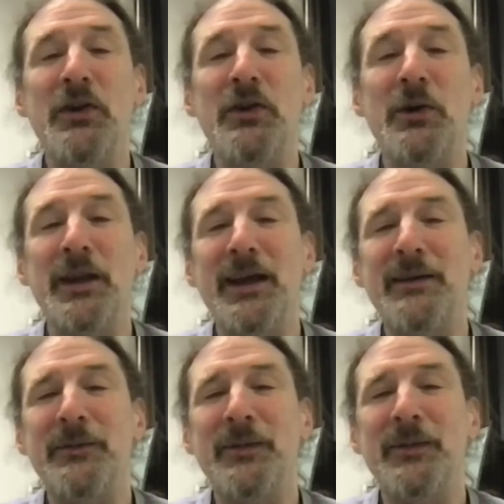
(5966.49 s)
doing that.
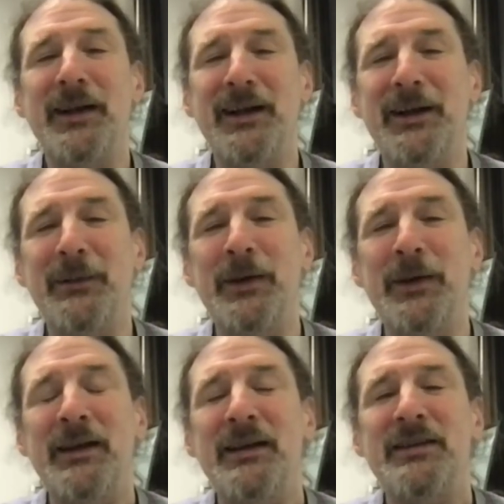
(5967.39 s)
Um,
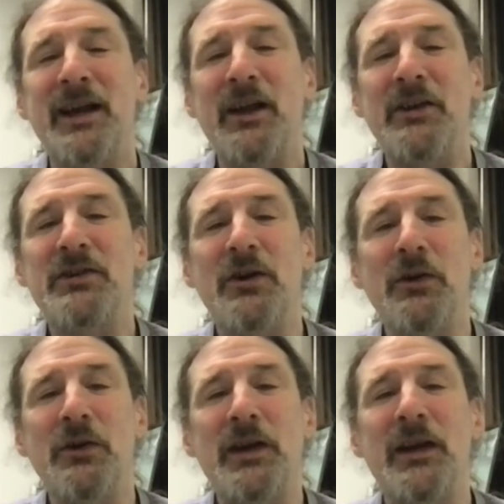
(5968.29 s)
Sally is
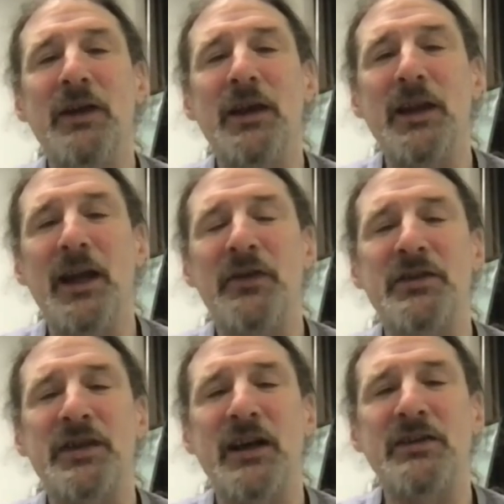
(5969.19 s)
currently giving the
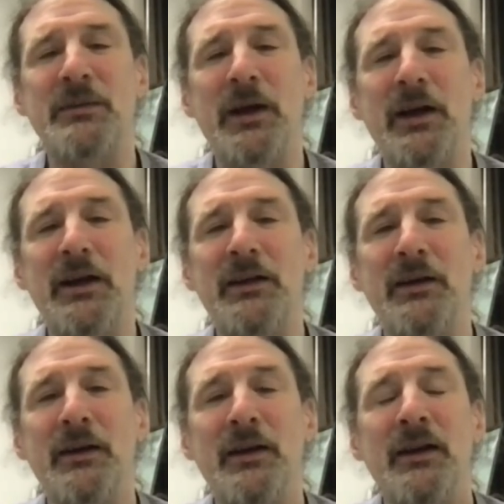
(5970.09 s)
ethosuximide
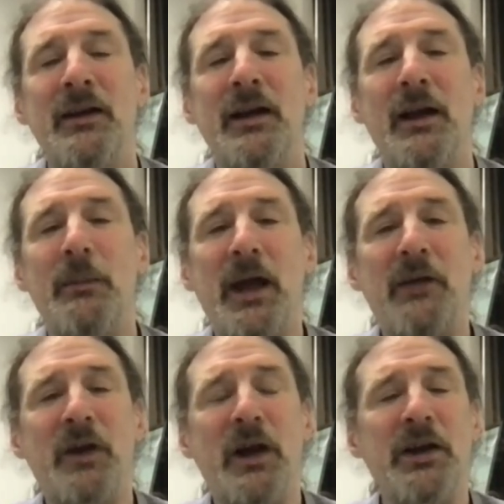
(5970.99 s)
um, at
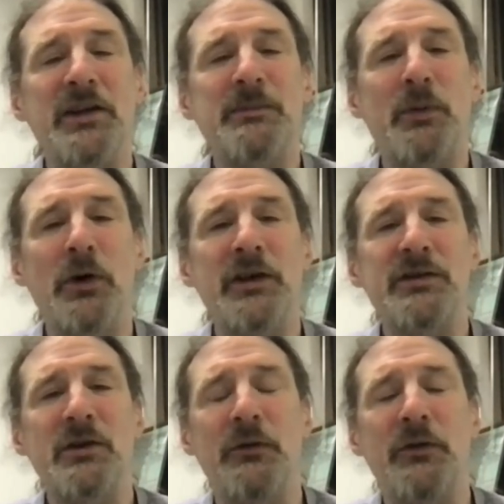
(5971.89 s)
various points.
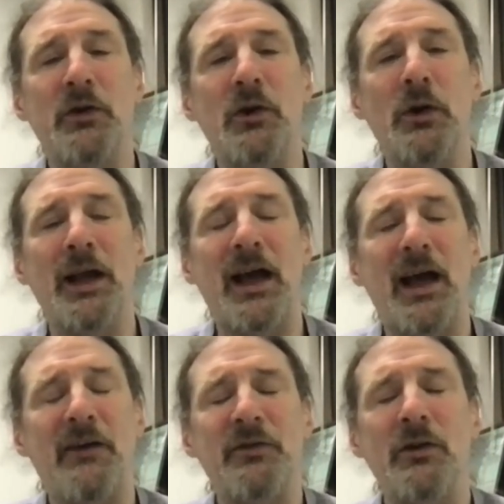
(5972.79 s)
So if you do it
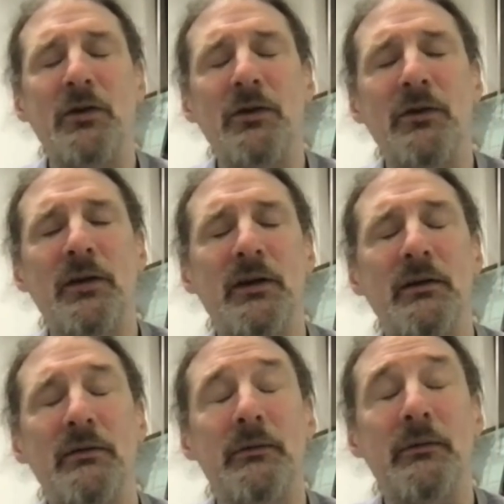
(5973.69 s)
after
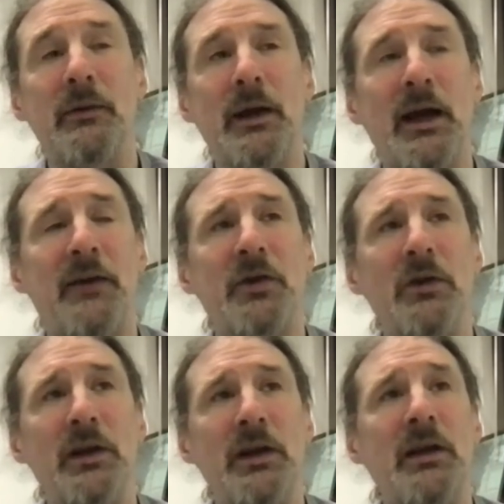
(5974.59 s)
the after
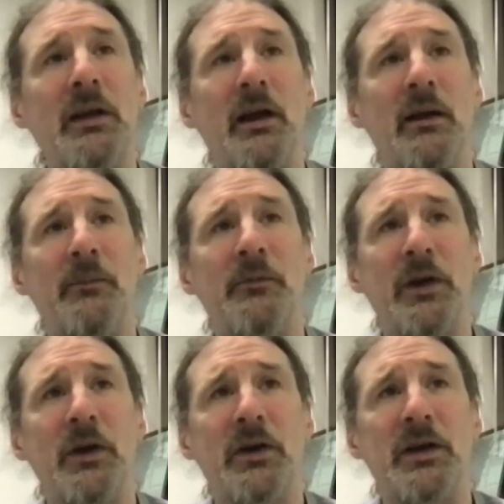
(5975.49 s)
the um,
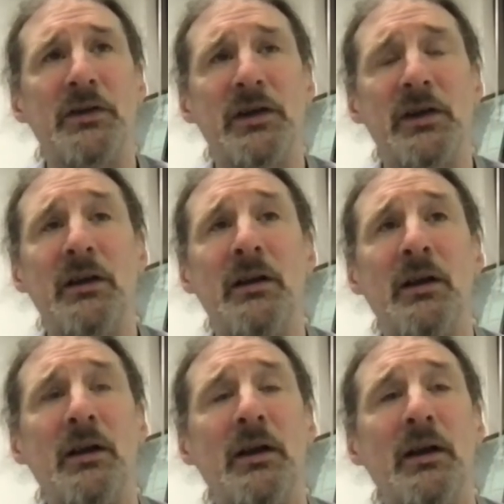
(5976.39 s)
fear conditioning,
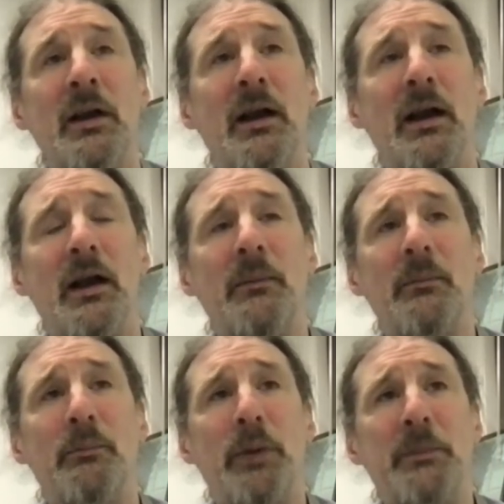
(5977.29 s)

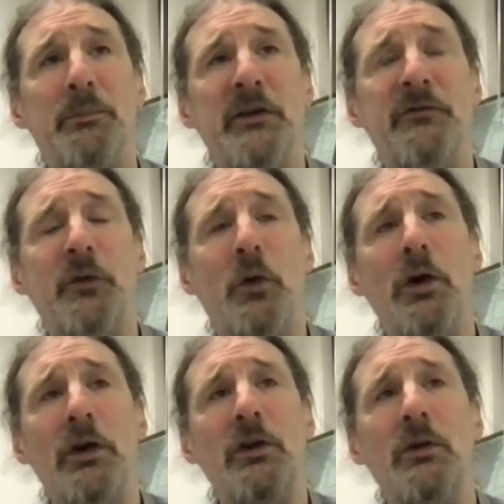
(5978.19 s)
um, but
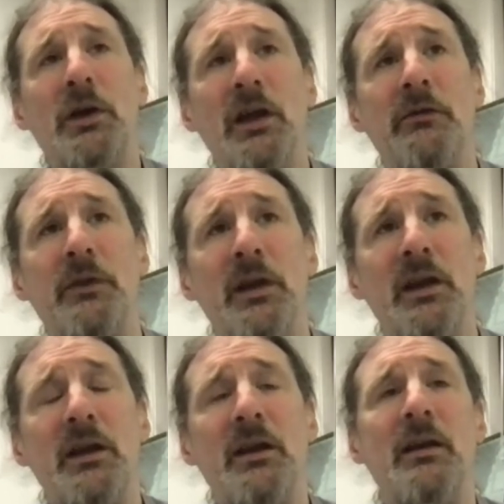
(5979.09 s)
before you give
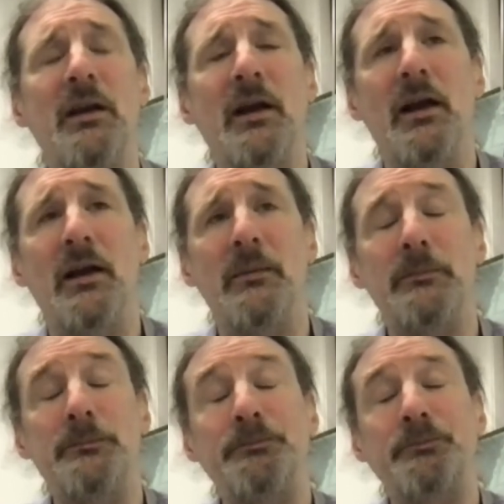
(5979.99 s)
the
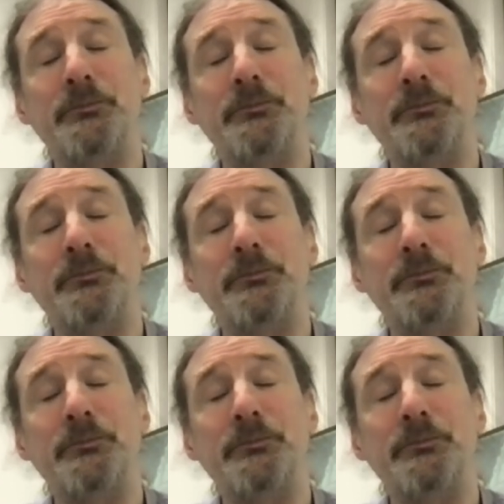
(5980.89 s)
um,